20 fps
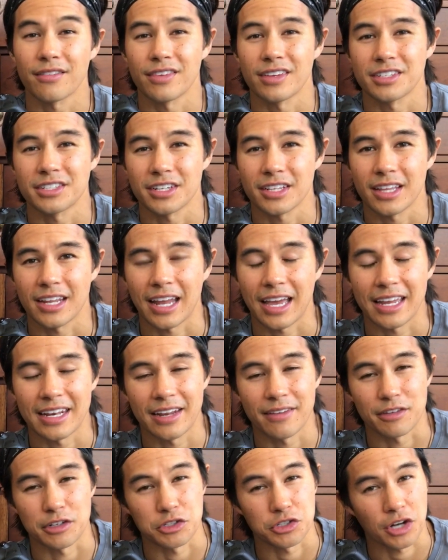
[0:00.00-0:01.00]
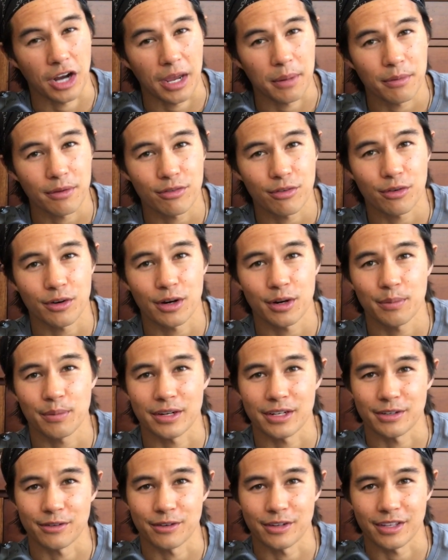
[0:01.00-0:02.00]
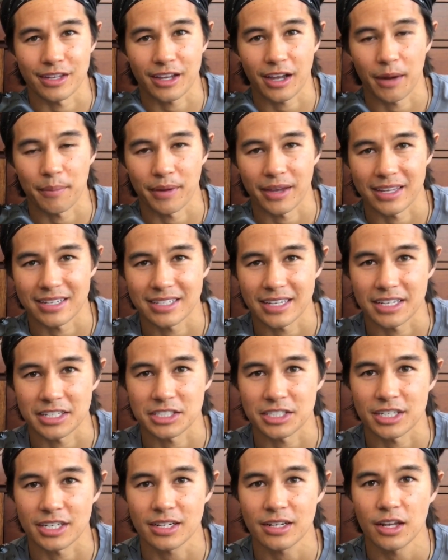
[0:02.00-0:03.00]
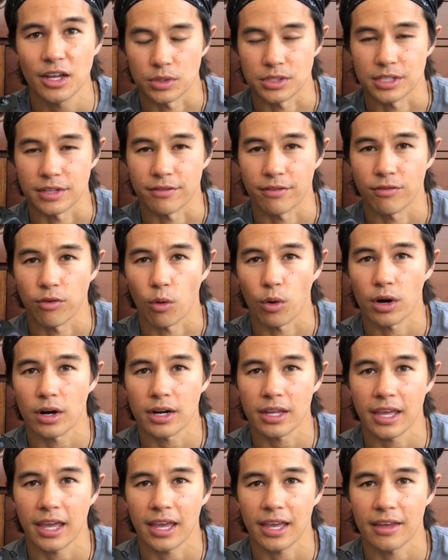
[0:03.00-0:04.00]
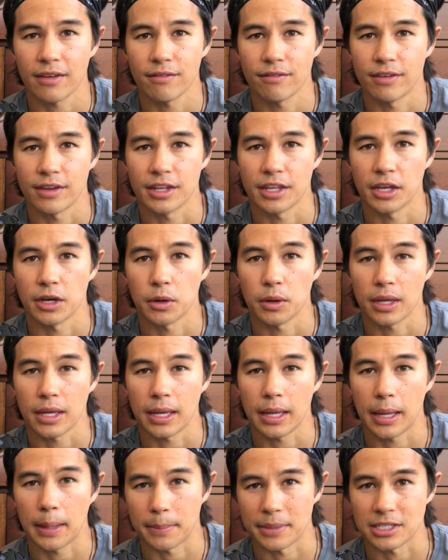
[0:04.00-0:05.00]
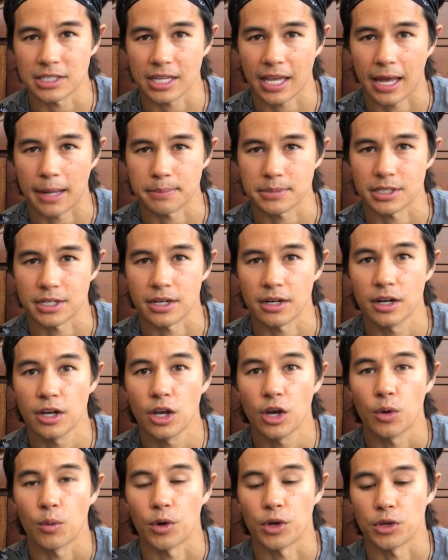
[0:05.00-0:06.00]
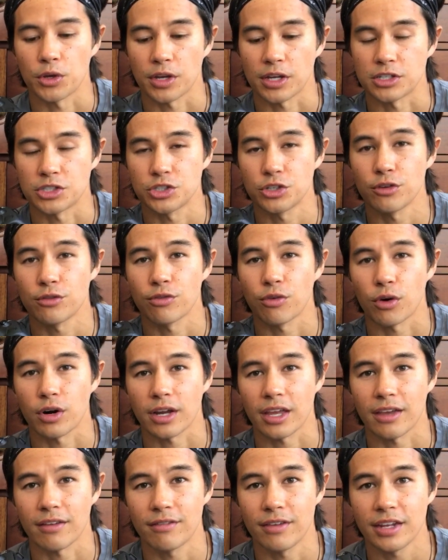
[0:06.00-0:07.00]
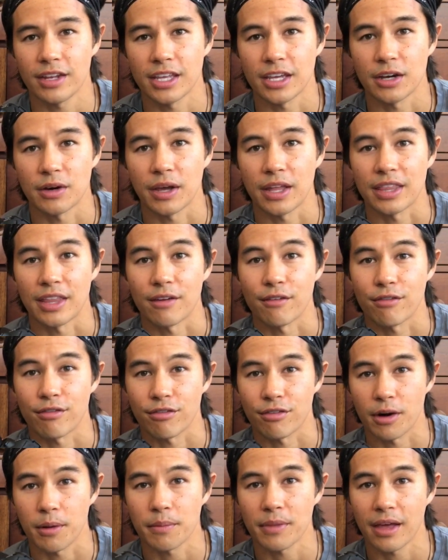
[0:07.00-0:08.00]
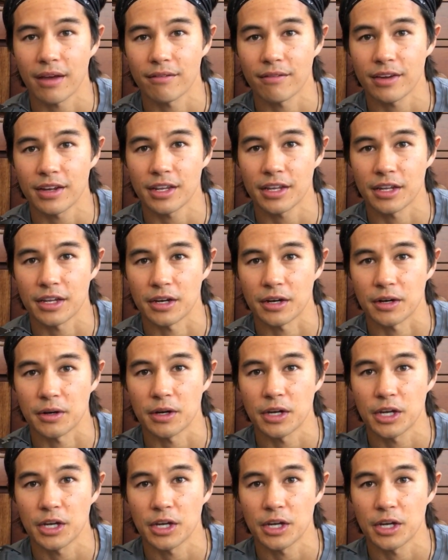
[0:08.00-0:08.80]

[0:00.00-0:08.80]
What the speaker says: feature that I had never tried before, but it really caught my attention, was the 4K video image capture, where you can shoot 4K video, and then from that video,